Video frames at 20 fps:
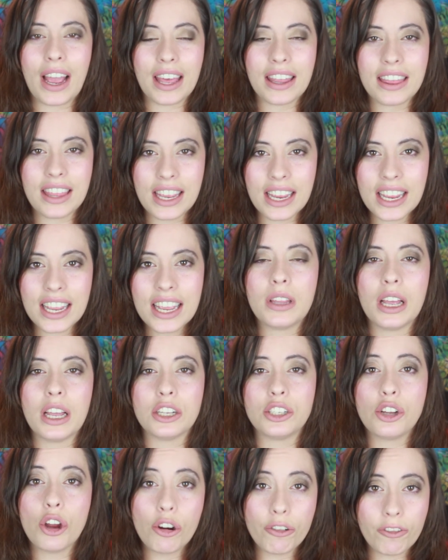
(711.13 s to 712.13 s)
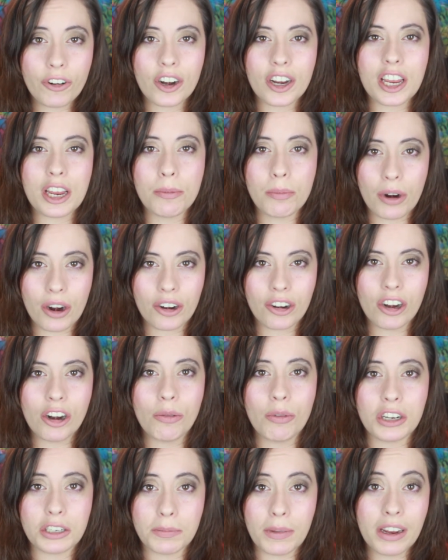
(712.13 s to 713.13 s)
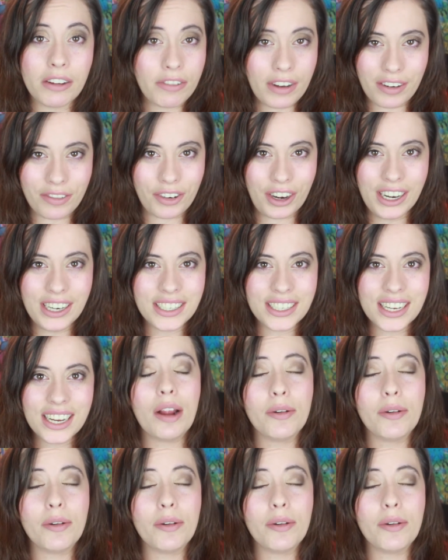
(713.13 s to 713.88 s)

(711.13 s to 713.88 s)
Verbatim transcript: I think the Tofurky burger was my favorite.